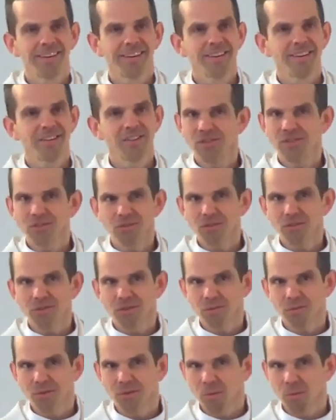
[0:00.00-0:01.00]
She knew
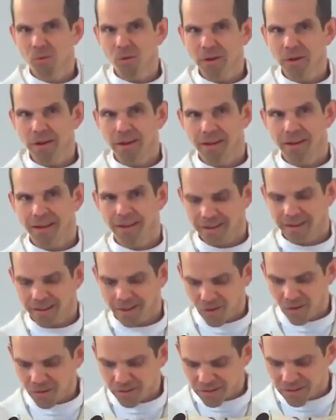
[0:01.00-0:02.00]
she was walking
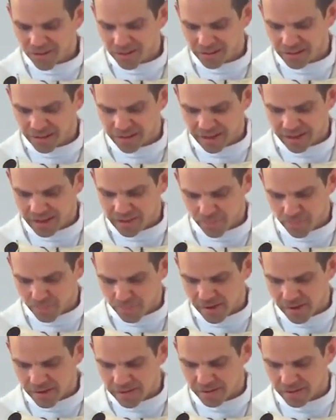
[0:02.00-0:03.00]
constantly in the
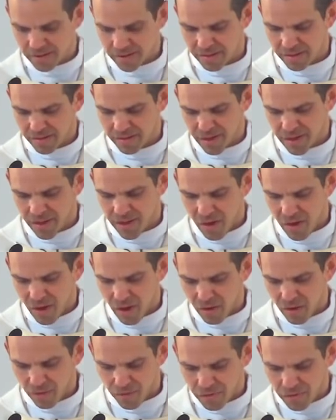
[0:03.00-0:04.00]
presence
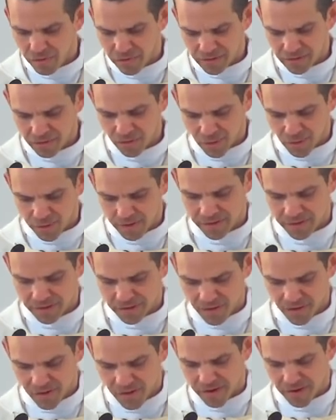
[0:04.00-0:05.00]
of her victorious
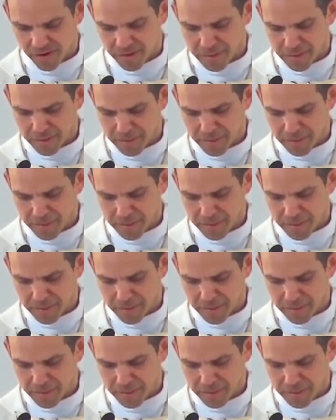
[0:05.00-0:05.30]
God.